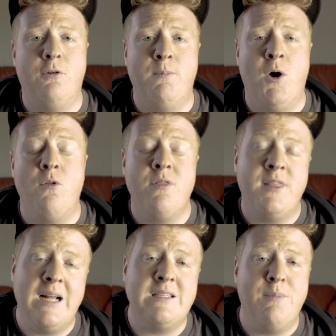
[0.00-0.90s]
the remote.
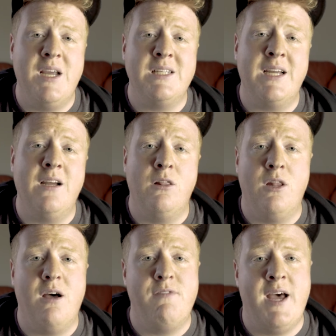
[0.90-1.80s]
That's amazing.
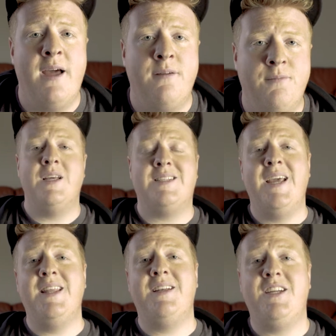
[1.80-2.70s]
Love that. They
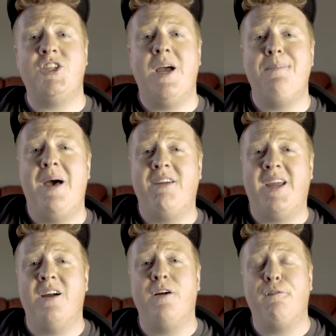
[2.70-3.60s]
say the DJI
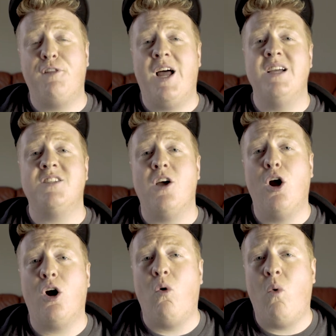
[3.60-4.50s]
Mavic Air flies
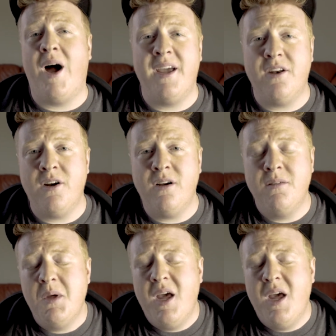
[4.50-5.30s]
quieter.